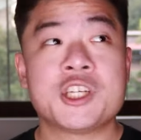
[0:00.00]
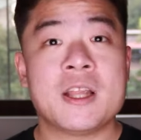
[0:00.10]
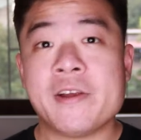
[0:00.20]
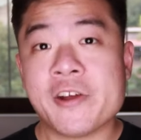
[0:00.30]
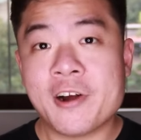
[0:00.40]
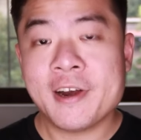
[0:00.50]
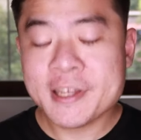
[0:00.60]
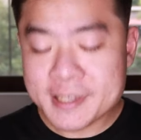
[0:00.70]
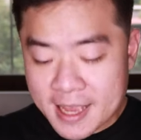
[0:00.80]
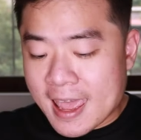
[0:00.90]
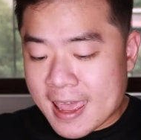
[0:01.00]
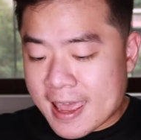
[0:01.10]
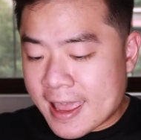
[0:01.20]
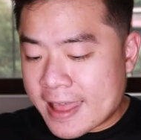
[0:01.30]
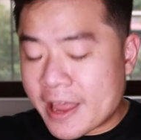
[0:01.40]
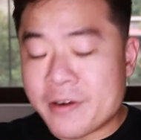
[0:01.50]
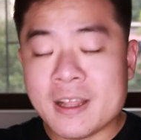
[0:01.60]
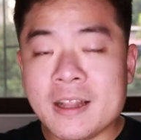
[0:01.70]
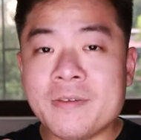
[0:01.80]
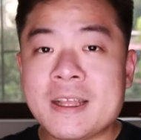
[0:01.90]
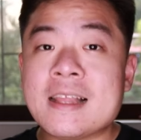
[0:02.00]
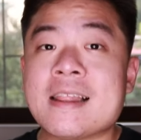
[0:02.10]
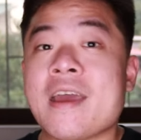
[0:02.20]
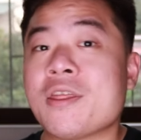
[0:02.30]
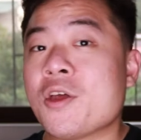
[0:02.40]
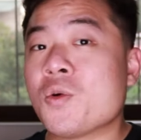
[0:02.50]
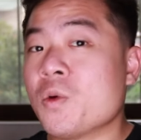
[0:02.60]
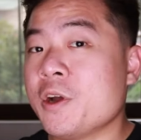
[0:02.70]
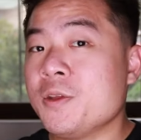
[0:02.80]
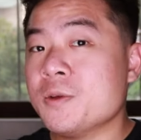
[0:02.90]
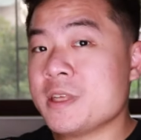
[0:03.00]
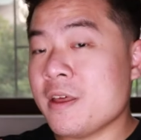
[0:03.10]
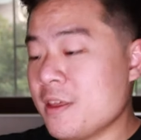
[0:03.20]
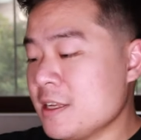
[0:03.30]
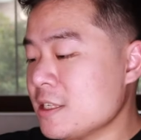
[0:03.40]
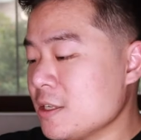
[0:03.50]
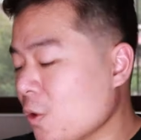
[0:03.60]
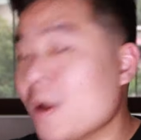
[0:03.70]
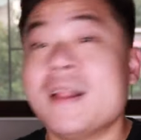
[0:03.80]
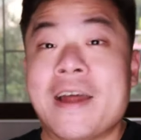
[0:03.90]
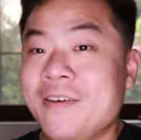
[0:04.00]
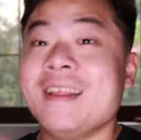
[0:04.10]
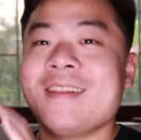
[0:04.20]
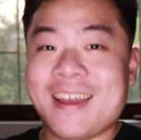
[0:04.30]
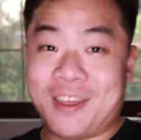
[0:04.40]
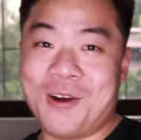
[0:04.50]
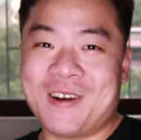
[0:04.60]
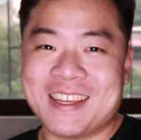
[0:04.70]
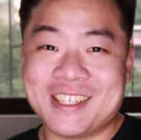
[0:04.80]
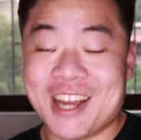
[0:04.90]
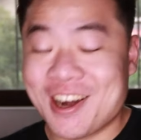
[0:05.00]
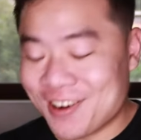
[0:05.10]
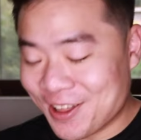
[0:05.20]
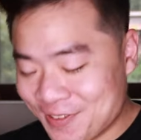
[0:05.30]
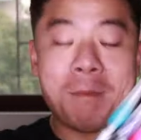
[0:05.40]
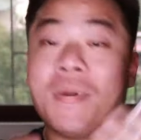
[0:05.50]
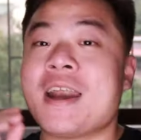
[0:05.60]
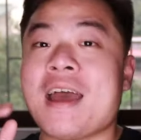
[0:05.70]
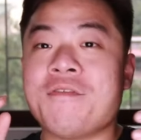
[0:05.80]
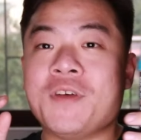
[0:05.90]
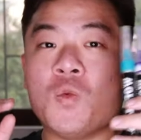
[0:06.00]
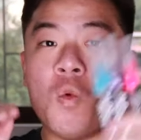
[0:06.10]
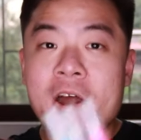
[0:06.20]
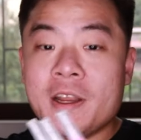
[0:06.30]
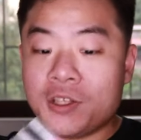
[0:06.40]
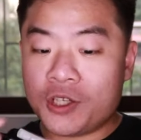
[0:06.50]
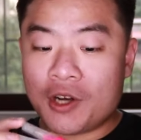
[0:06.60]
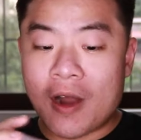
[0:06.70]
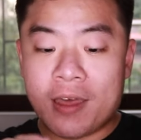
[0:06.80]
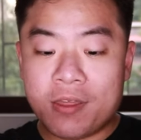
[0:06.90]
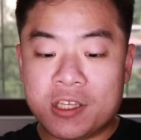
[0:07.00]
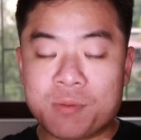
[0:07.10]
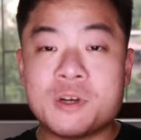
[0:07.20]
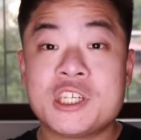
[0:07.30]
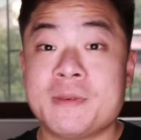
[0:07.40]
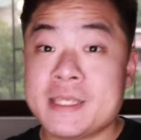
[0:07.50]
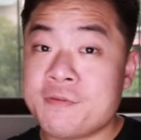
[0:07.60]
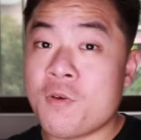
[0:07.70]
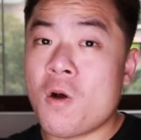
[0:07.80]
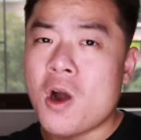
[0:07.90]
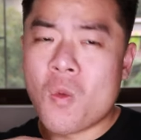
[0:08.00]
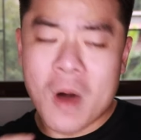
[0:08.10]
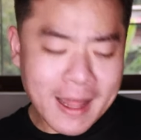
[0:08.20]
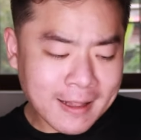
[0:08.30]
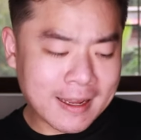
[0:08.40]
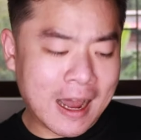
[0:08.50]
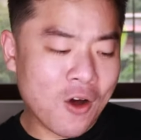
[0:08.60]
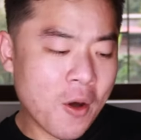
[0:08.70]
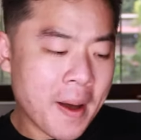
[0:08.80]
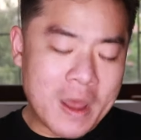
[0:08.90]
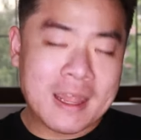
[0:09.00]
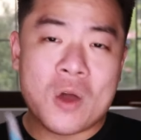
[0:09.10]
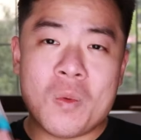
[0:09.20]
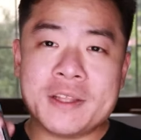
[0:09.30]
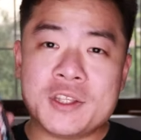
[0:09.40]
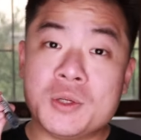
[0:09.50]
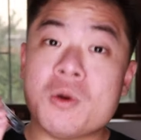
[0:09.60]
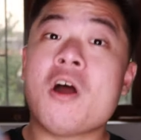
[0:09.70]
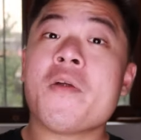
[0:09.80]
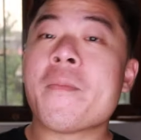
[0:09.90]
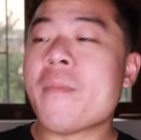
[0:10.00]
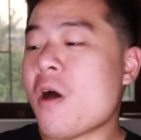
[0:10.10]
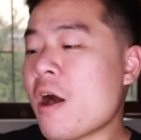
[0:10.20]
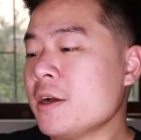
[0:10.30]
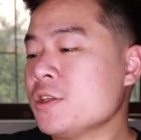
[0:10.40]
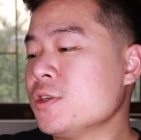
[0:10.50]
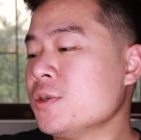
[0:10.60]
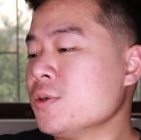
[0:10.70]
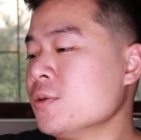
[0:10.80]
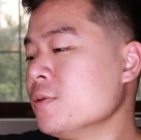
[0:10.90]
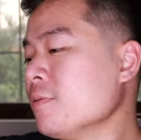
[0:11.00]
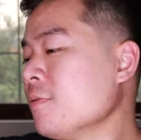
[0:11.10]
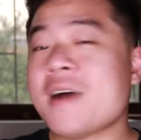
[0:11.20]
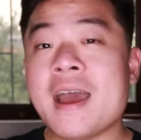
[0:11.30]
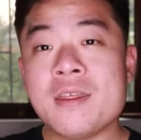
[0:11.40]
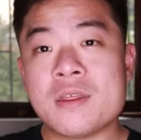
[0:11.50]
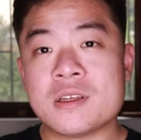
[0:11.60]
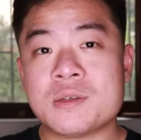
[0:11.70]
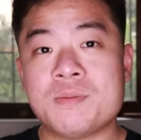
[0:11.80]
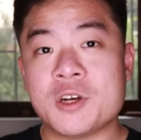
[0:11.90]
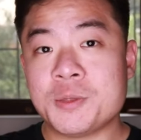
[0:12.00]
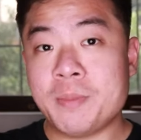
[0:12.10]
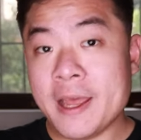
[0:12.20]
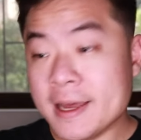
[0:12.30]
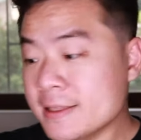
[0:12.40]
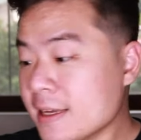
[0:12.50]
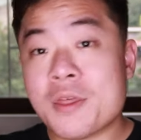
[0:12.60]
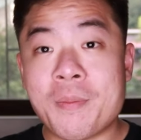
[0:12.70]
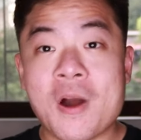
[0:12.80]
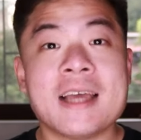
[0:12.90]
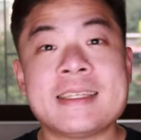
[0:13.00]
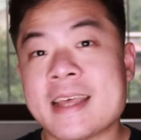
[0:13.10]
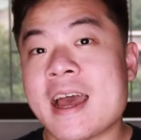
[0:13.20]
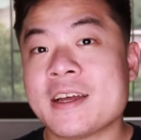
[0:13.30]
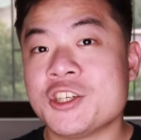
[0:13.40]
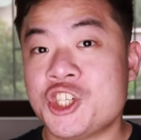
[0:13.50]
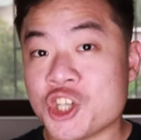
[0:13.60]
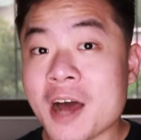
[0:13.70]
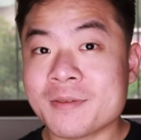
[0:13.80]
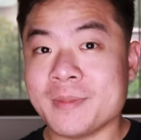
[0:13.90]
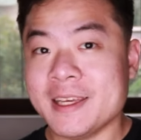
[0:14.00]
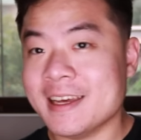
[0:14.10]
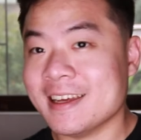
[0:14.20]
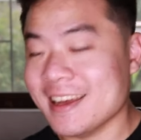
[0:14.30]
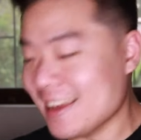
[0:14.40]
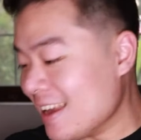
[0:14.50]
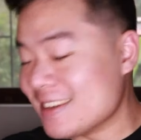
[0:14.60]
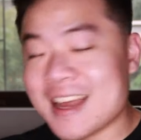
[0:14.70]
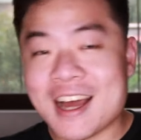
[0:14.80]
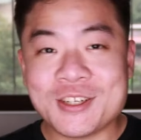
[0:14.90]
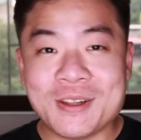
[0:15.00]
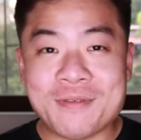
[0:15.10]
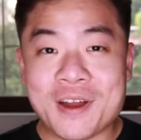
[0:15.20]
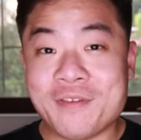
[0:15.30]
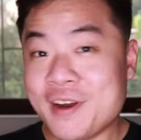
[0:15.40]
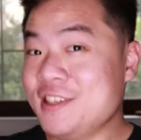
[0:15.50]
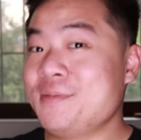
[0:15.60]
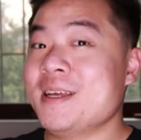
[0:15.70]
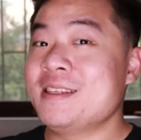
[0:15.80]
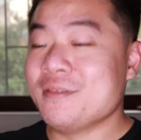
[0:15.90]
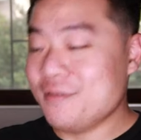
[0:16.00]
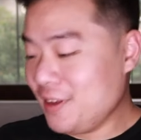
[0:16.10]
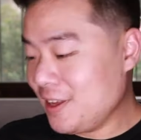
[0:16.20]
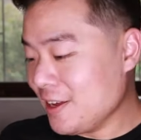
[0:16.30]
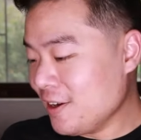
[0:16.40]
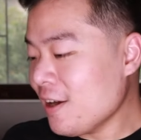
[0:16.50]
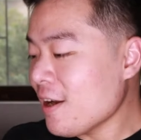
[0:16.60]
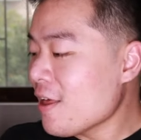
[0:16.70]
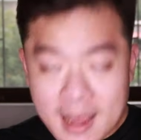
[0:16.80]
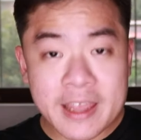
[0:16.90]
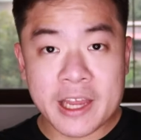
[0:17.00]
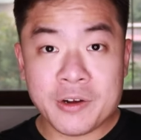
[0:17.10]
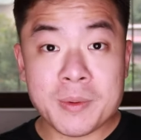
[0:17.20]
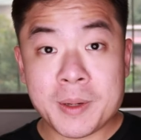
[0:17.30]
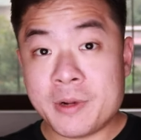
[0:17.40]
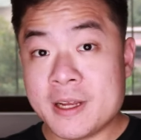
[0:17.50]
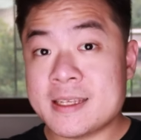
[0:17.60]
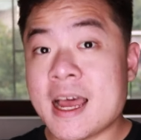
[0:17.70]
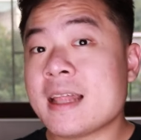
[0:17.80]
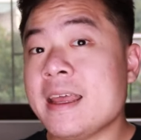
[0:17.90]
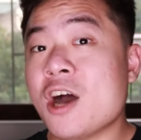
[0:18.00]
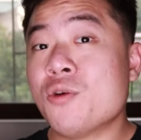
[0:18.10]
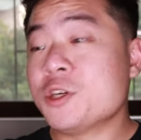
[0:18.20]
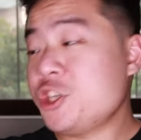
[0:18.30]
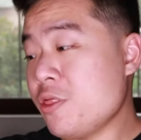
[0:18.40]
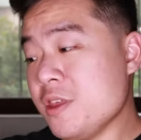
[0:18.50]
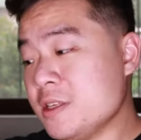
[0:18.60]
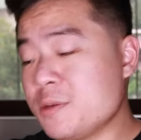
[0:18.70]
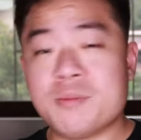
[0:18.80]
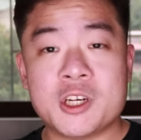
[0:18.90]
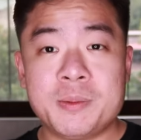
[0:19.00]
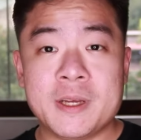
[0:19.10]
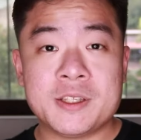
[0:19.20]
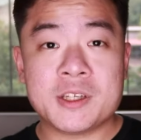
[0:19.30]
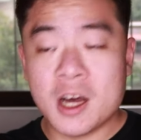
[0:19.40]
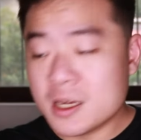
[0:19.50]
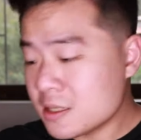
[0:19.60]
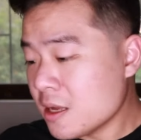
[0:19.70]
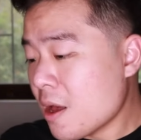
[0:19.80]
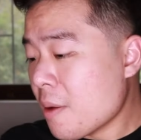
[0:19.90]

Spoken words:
brush lettering artists, and I really, really like their work using this. Well, I really like their work in general, but I've been wanting to try these brush pens for a while now. When I went to Art Bar to find this brush pen, the price tag shocked me. It is actually very, very expensive here. I can't remember exactly how much these brush pens cost,